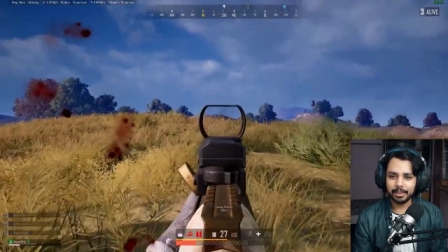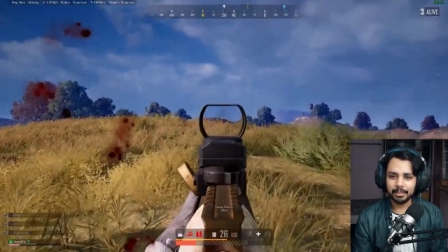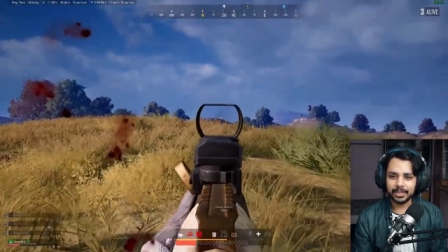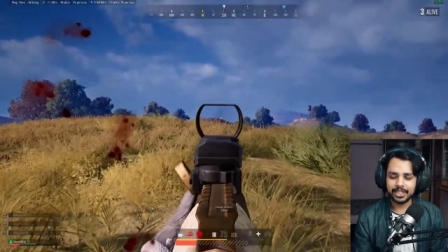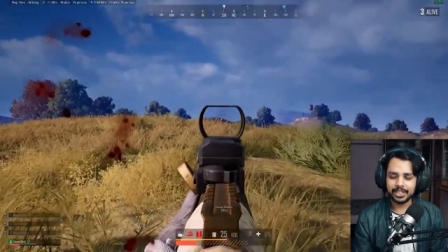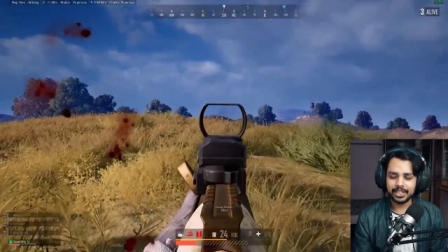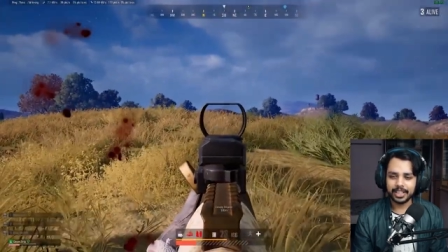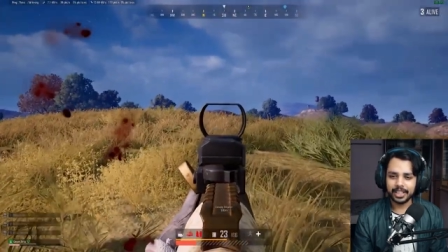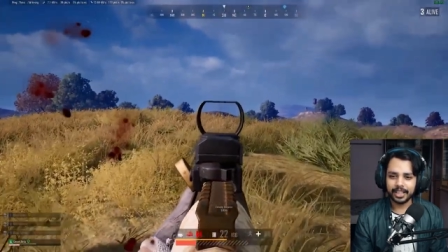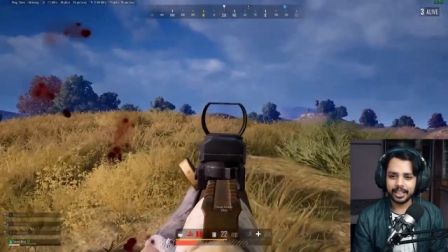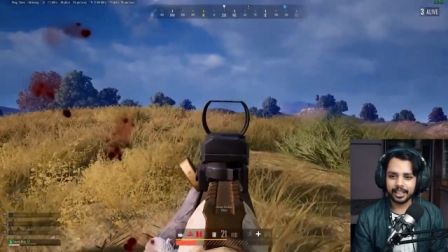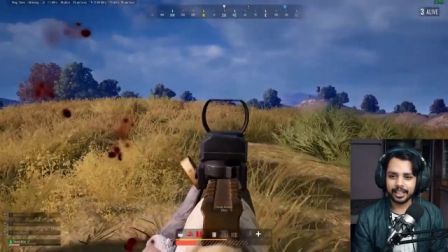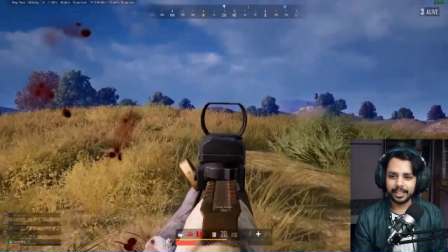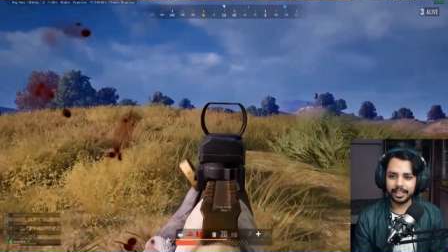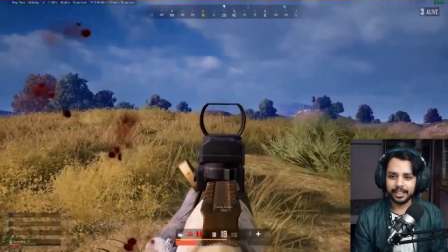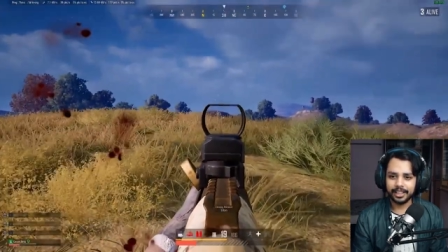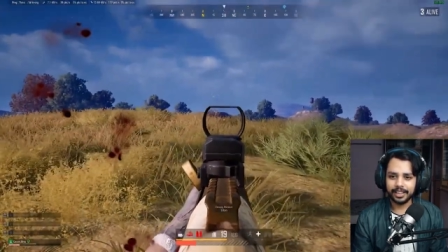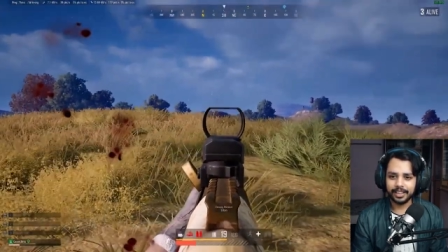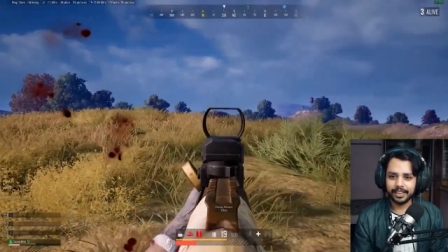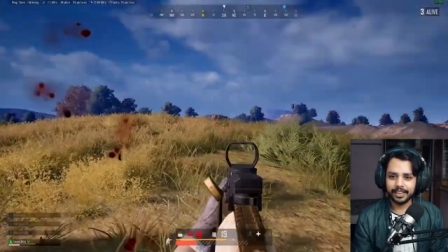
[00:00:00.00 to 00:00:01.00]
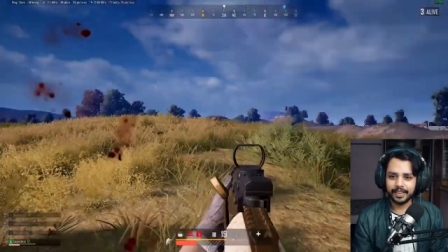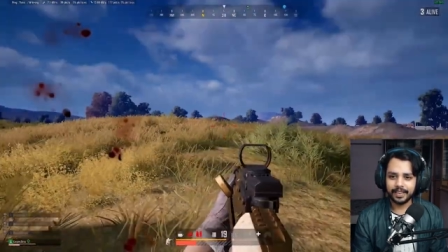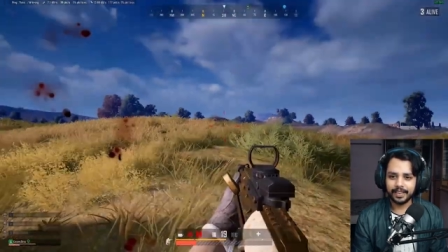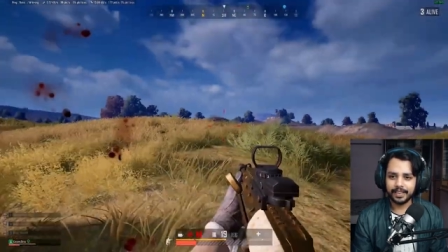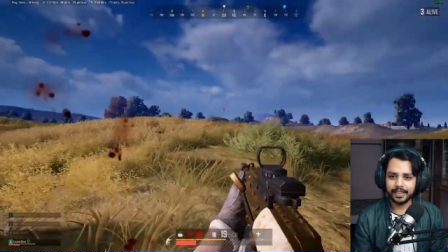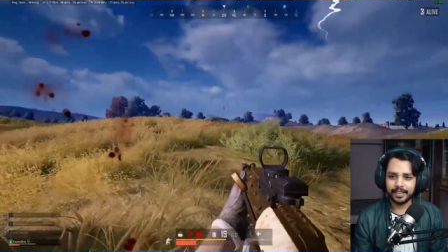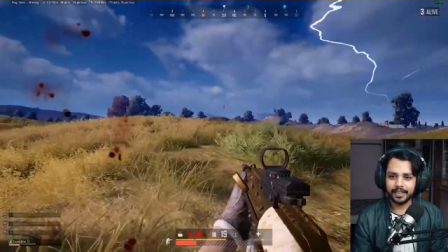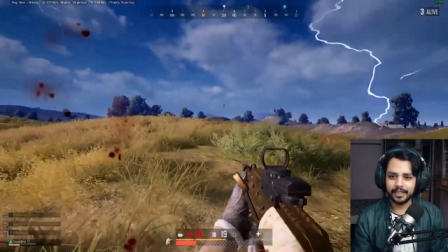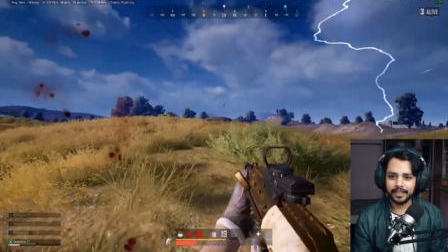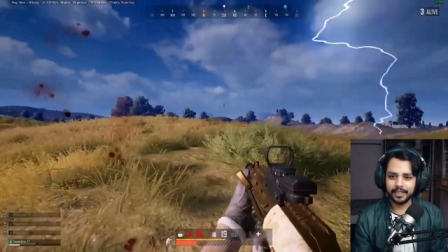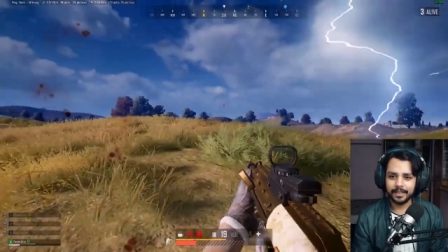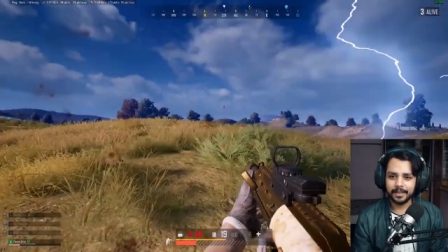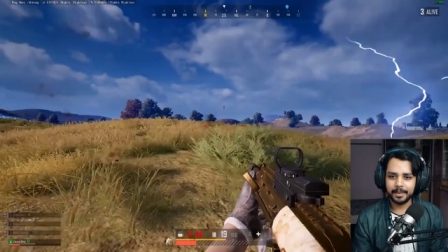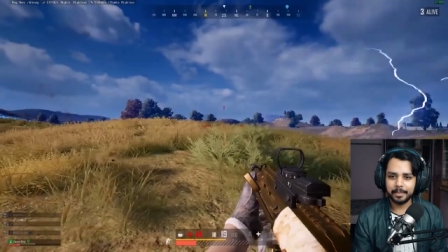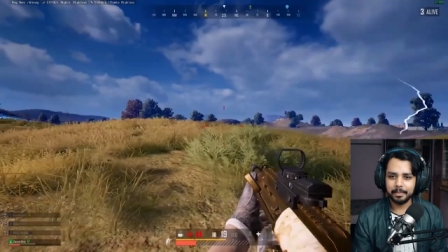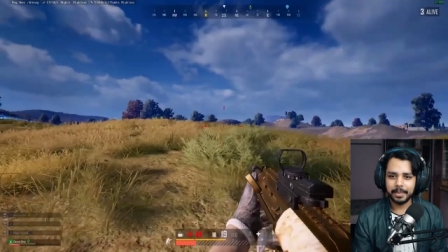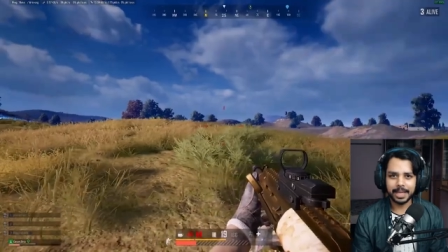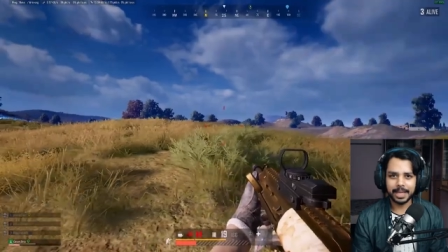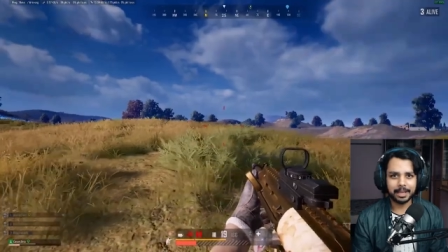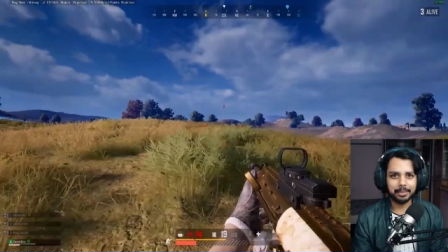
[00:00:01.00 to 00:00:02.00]
mistake.
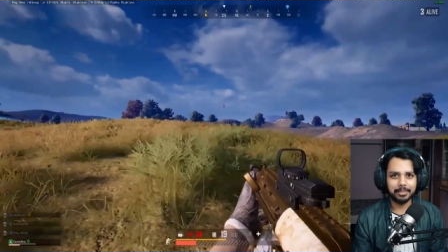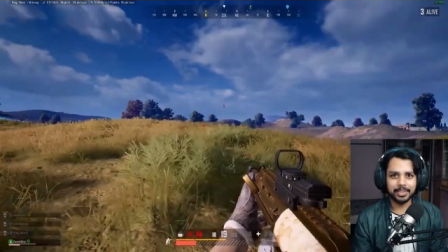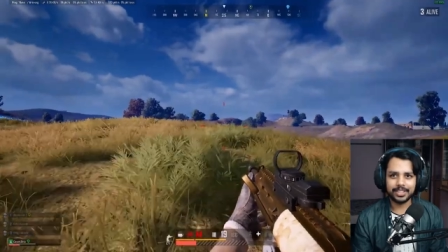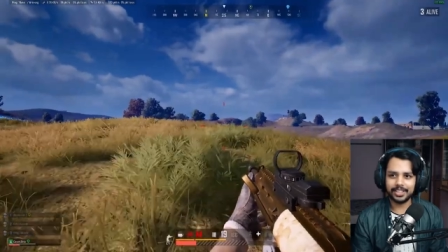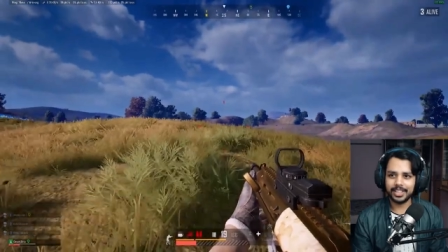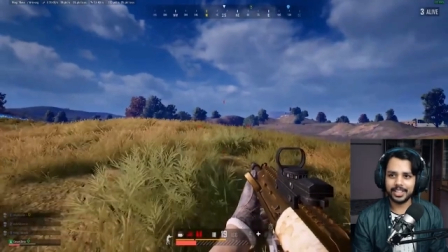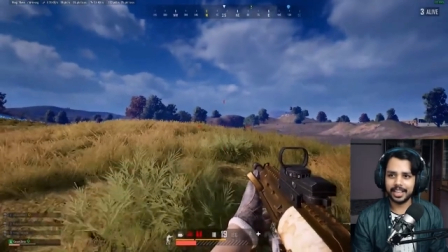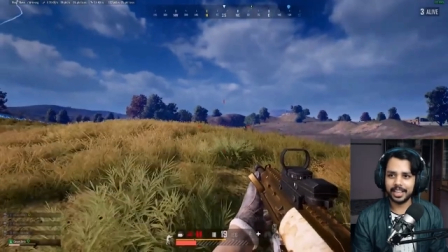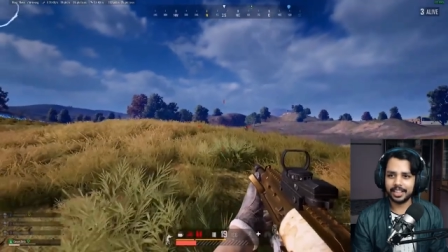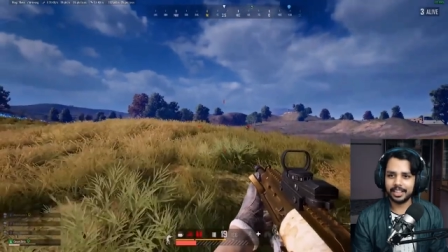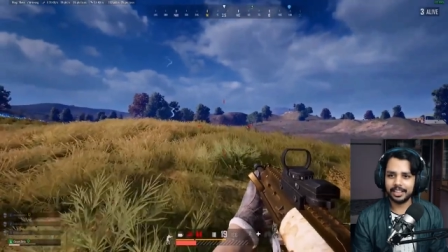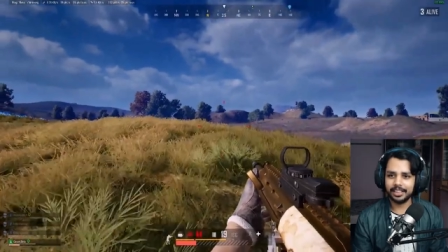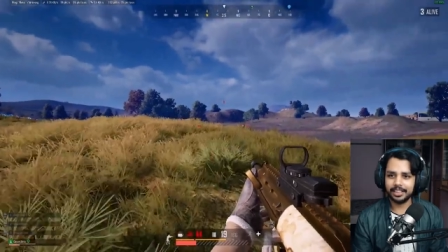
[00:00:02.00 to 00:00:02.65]
Big mistake.